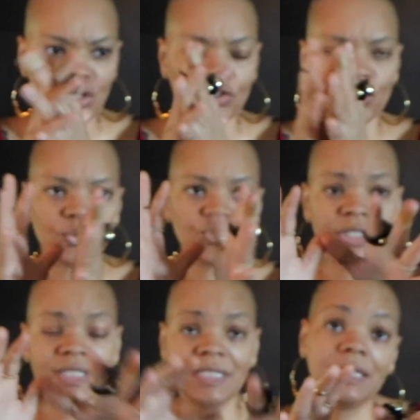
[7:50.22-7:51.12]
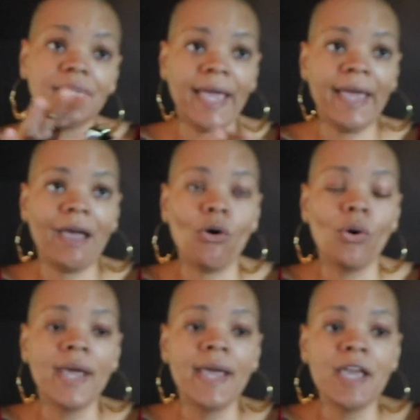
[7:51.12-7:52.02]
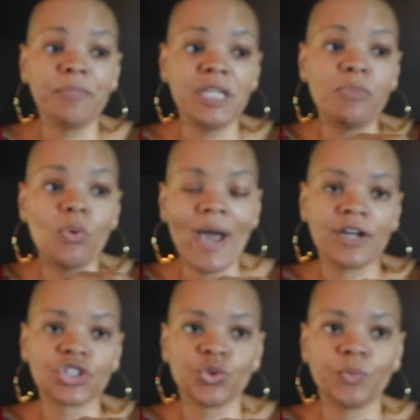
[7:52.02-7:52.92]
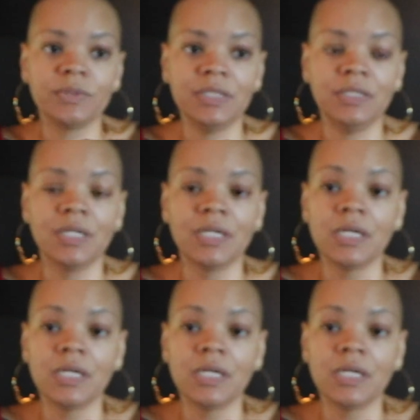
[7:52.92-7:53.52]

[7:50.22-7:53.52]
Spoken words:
you know, just seeing how people actually